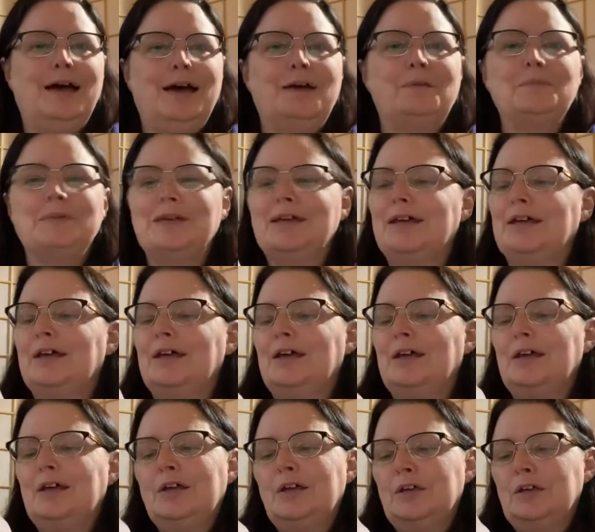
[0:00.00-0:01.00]
Um,
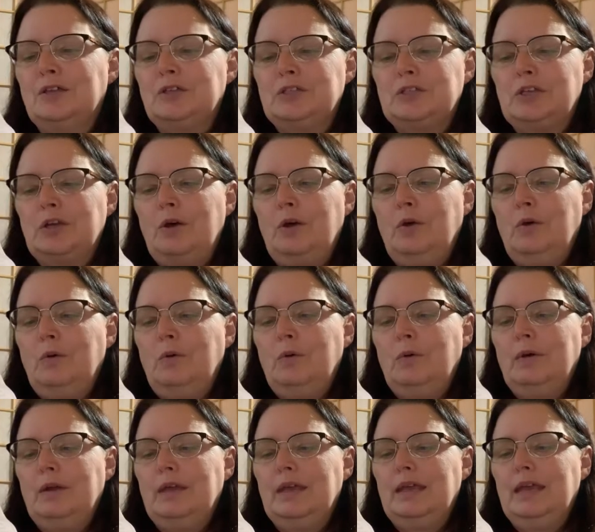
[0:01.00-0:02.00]
so